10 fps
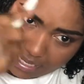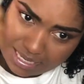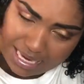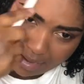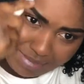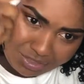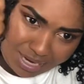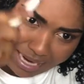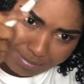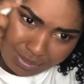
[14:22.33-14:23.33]
because they be
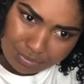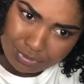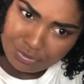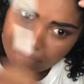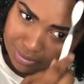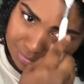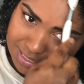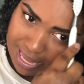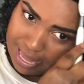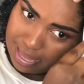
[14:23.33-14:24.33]
trying to be rude
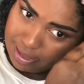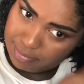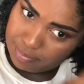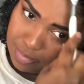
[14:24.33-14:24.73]
sometimes.